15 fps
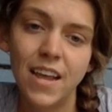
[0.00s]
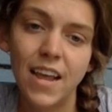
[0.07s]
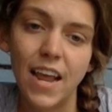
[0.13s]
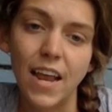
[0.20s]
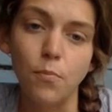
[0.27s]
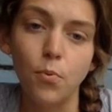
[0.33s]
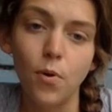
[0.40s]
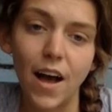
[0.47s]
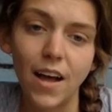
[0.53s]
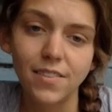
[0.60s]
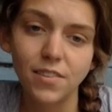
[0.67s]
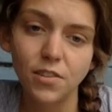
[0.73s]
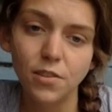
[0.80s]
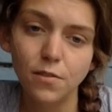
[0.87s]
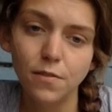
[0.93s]
in
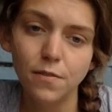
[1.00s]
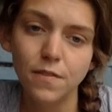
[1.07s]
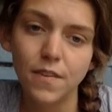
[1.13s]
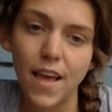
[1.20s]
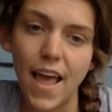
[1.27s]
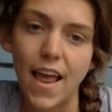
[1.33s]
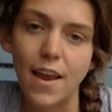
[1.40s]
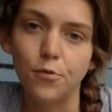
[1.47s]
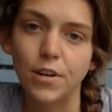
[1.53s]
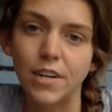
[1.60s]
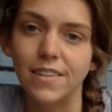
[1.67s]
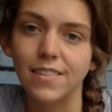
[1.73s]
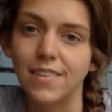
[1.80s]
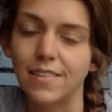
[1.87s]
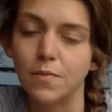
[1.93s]
Poissuf and
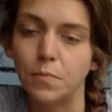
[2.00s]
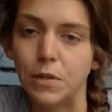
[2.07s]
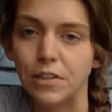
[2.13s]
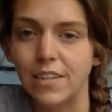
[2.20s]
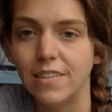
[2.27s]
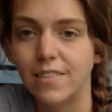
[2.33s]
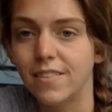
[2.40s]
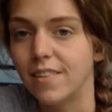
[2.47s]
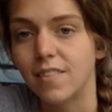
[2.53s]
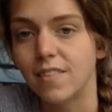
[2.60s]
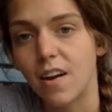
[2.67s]
Rena's experiences